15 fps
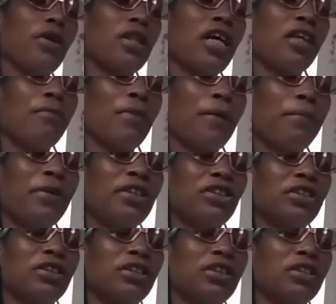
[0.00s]
A lot of my
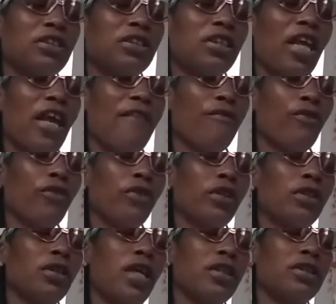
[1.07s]
peaches
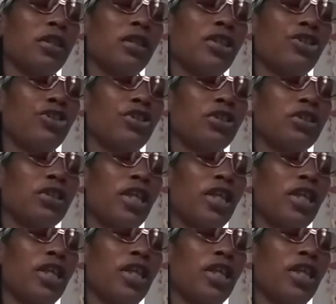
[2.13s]
savoring that delicious